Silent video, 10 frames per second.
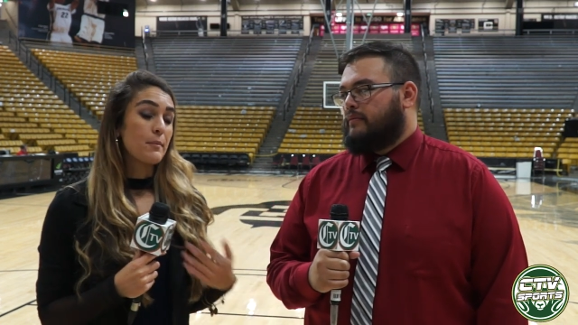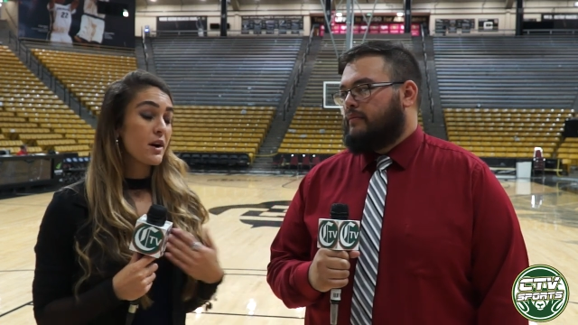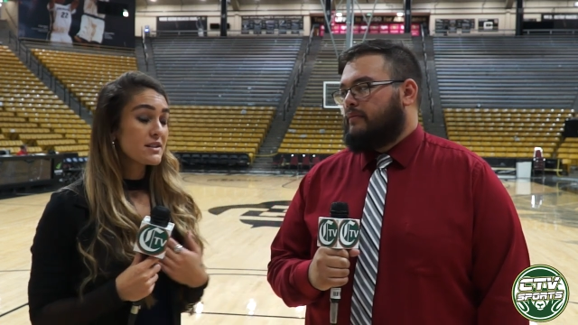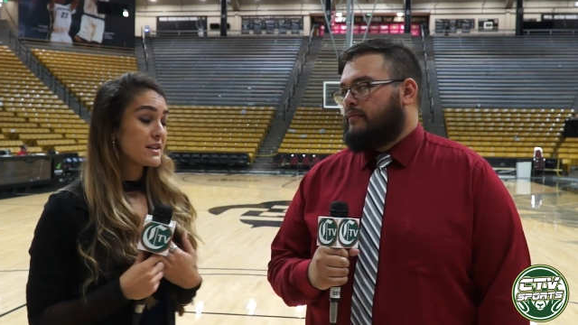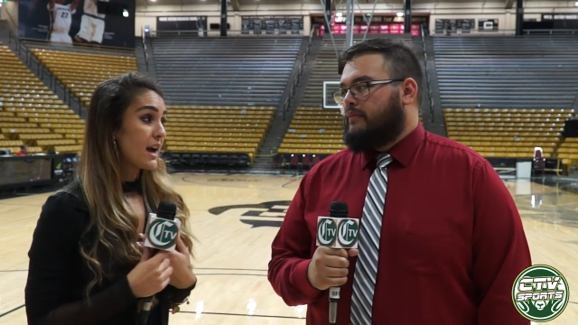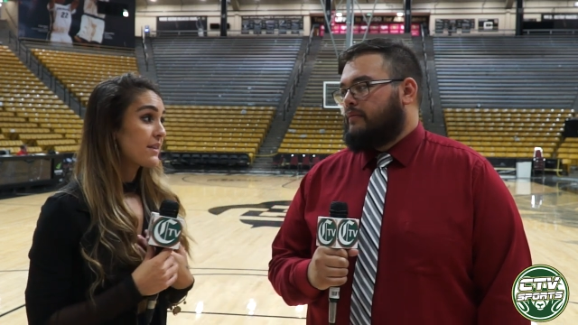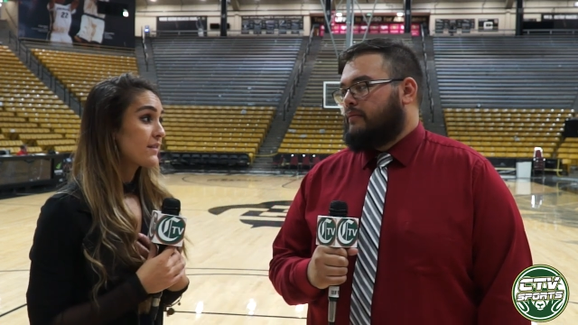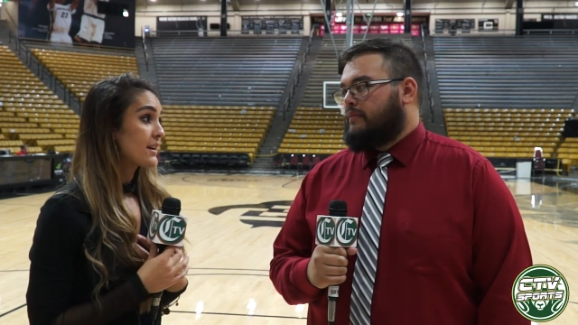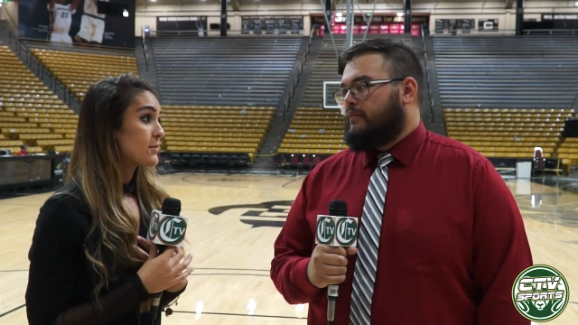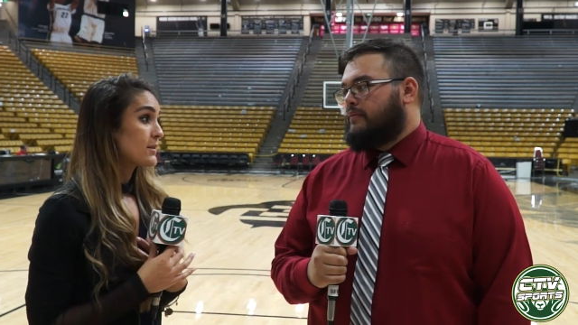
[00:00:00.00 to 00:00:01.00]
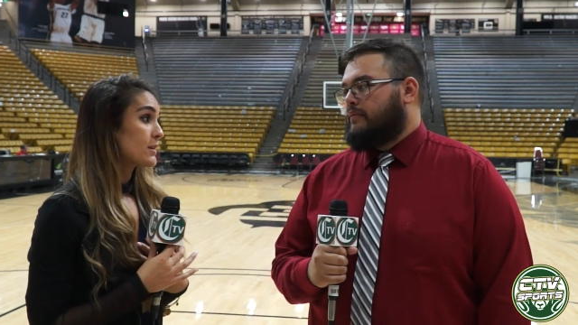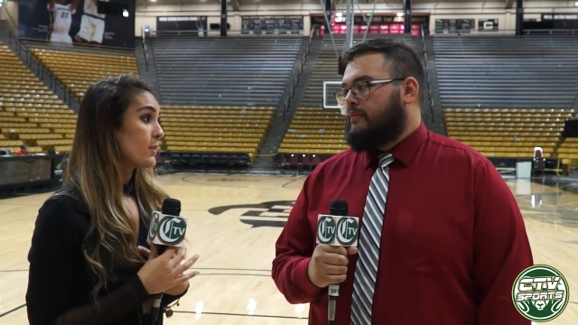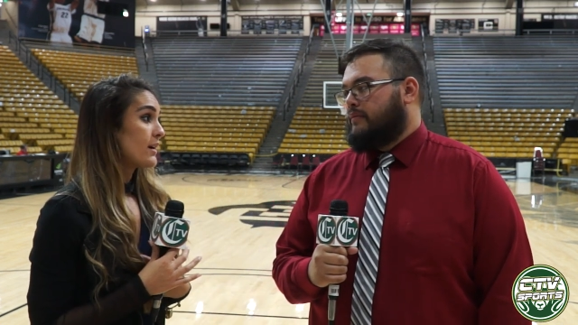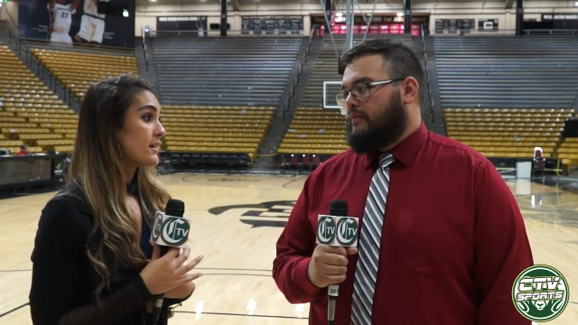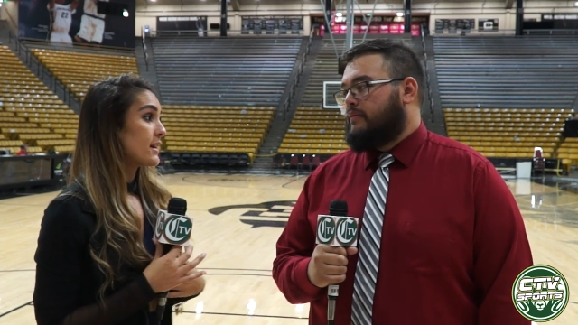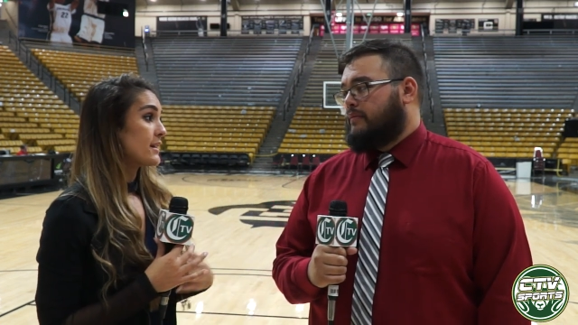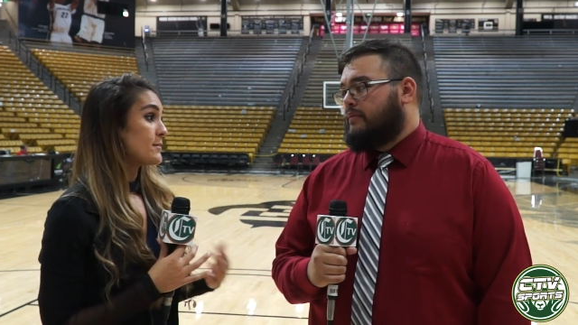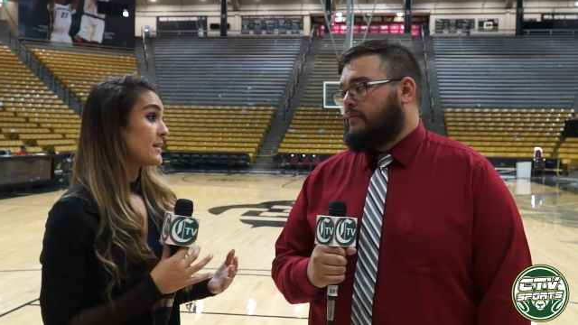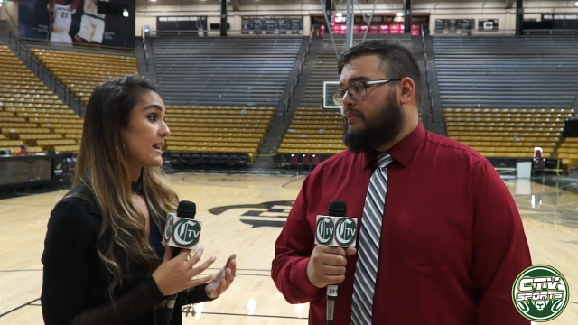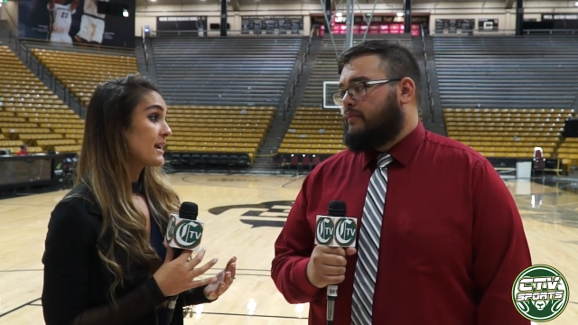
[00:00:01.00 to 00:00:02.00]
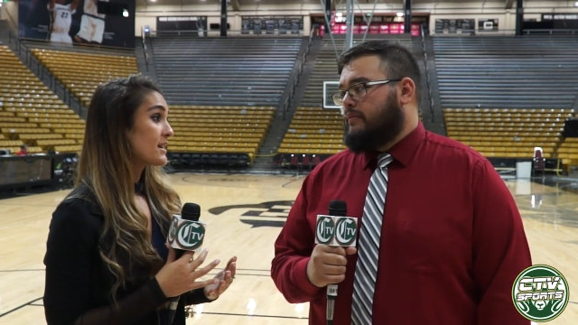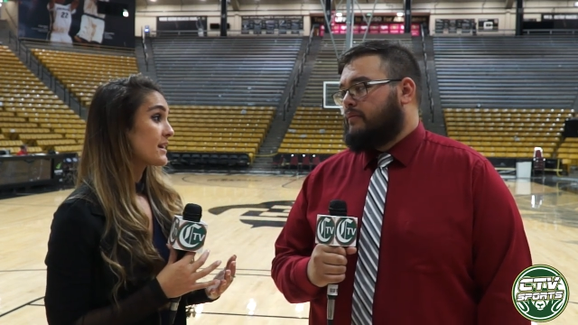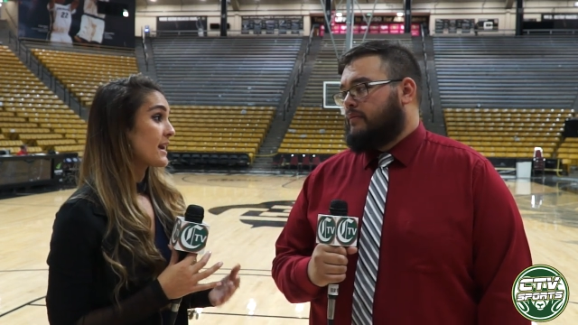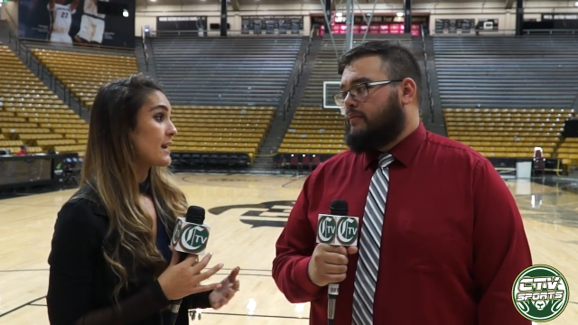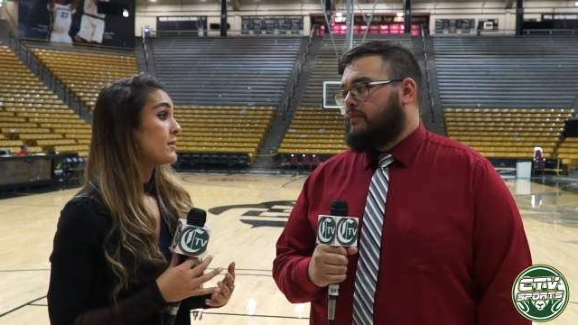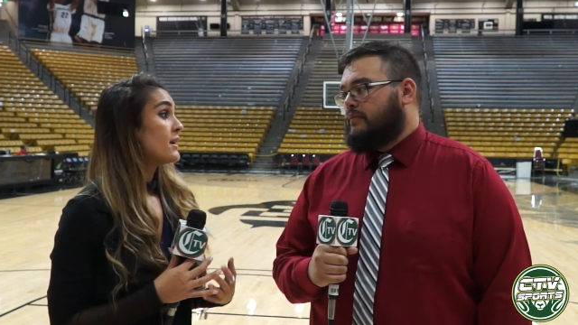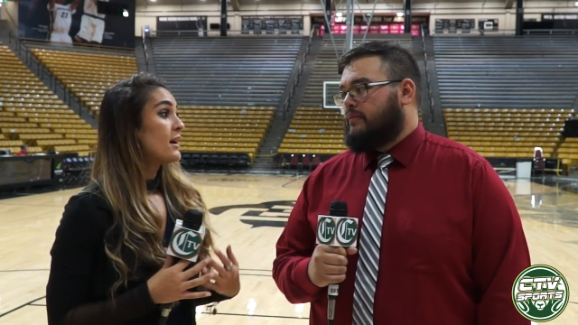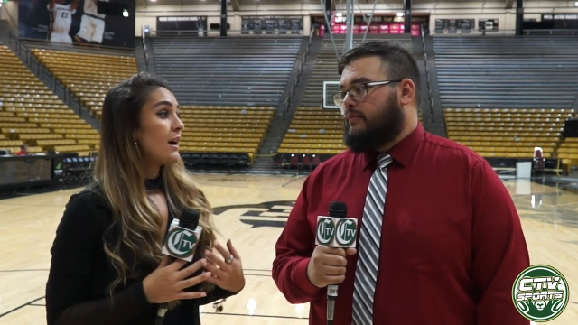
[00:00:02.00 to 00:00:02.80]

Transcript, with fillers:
Speaker 1: personally, I thought they did really well in the beginning of the game.